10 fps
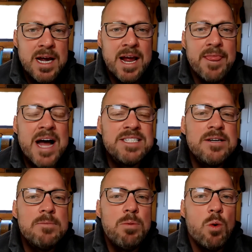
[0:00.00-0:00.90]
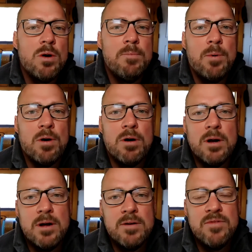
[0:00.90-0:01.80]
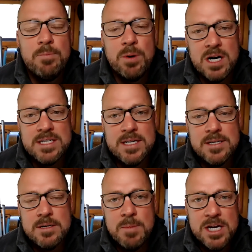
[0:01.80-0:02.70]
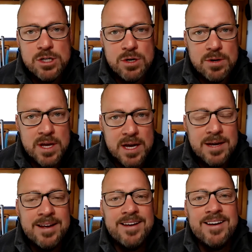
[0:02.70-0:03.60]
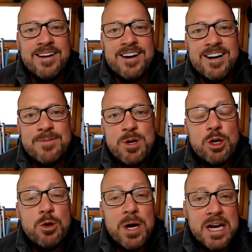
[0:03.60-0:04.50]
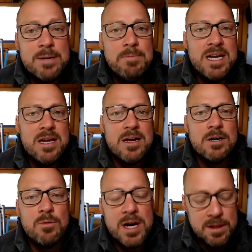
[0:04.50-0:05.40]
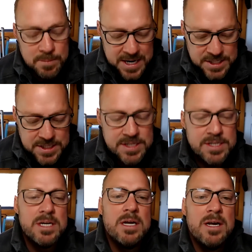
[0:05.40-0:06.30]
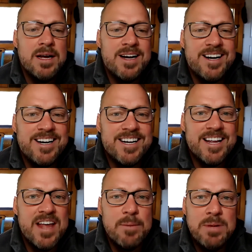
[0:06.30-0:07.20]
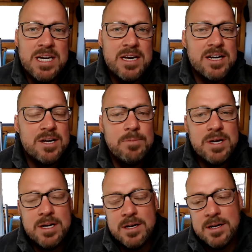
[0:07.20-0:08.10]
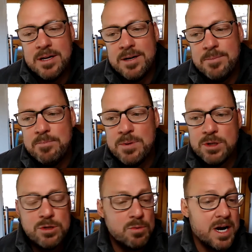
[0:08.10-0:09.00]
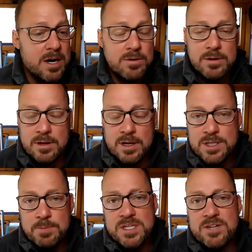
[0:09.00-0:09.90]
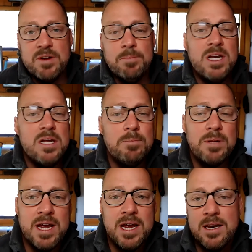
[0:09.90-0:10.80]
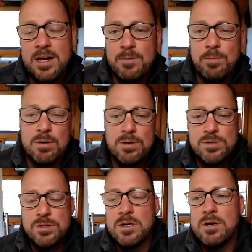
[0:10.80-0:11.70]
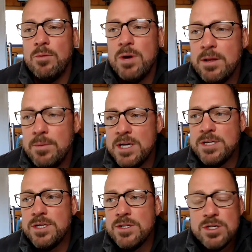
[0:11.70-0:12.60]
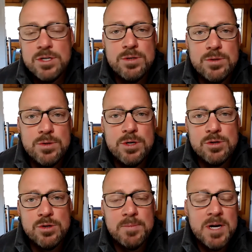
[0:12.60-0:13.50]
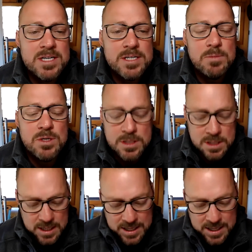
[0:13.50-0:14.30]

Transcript: And that's an important part of the process. So to make sure that you're creating media on a regular basis, and that media can be built around a specific media plan and produced on a regular basis to your dream customers.